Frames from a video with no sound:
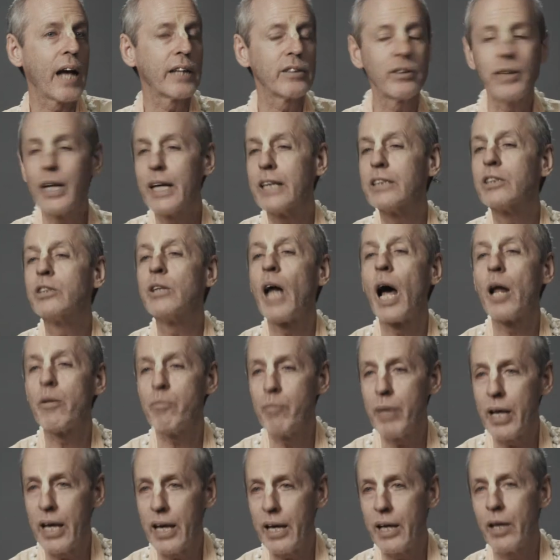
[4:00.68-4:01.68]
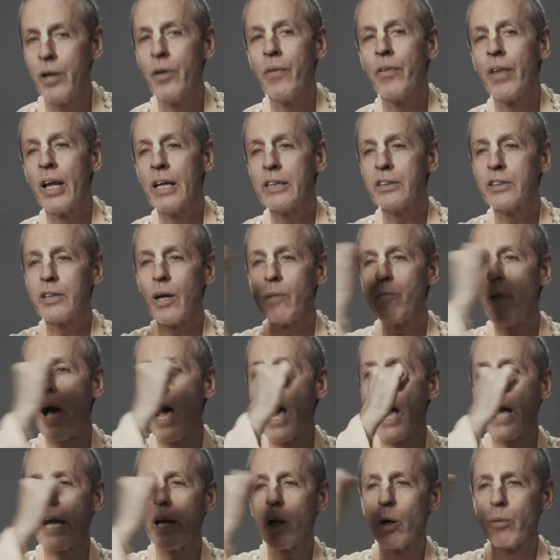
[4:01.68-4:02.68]
actually it's not me. Some
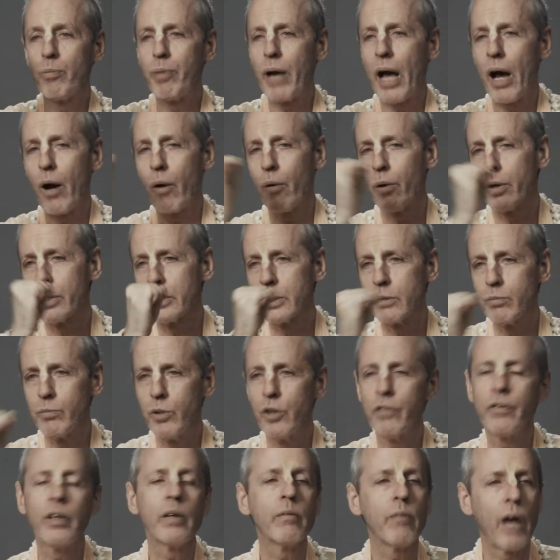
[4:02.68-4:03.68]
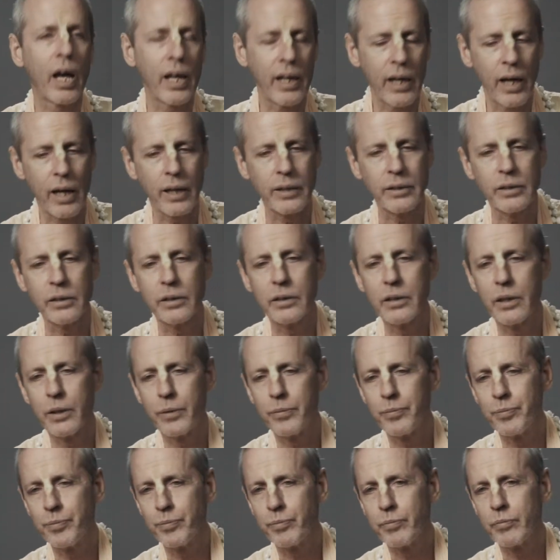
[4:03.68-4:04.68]
higher power is moving my hand.
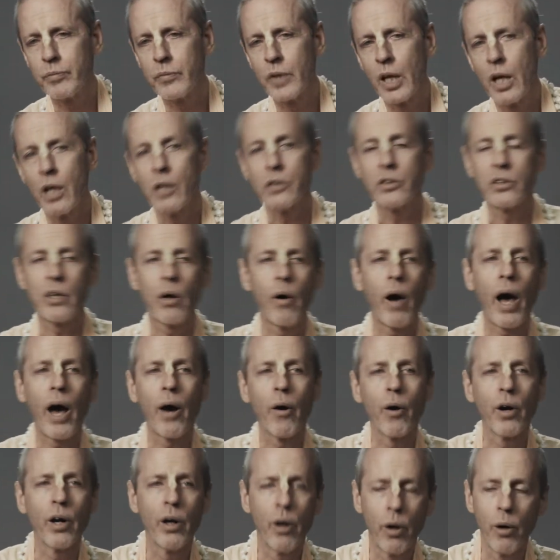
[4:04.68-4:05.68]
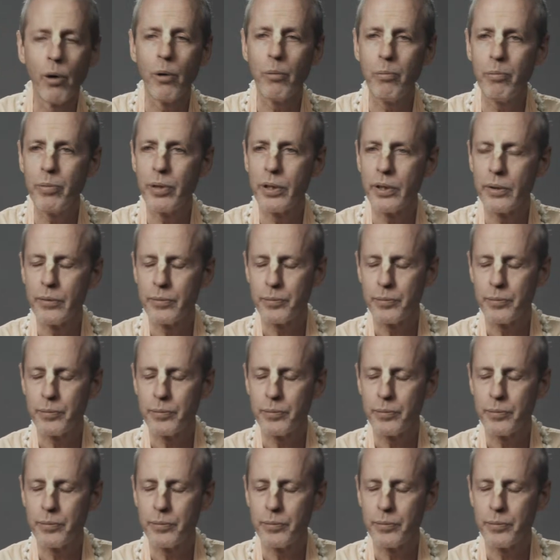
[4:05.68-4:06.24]
So our hope